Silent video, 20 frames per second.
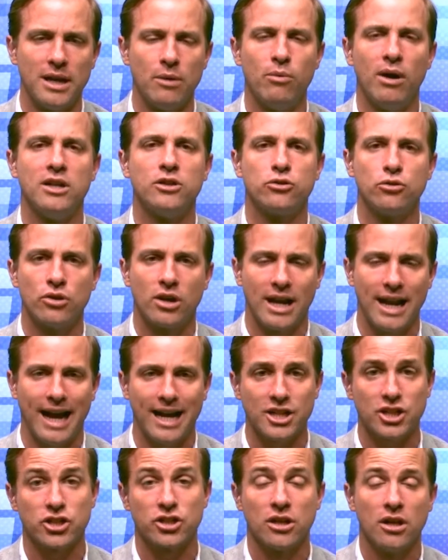He went to
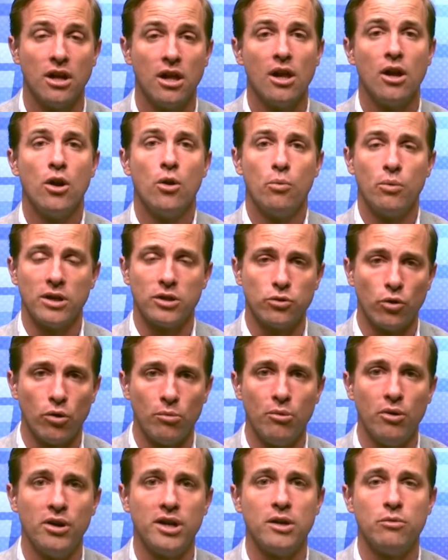clash with
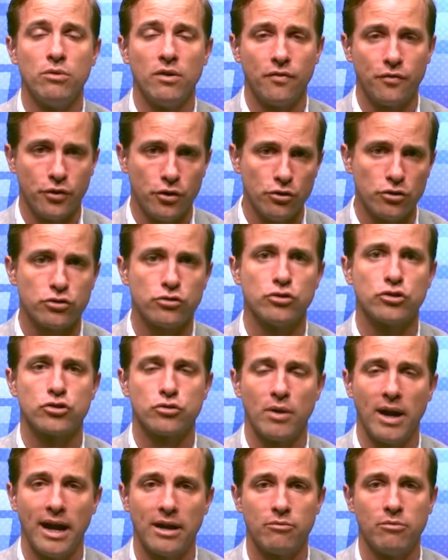Dortmund. He refused to
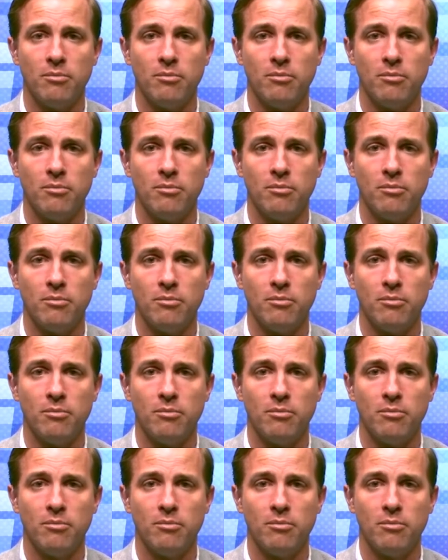train.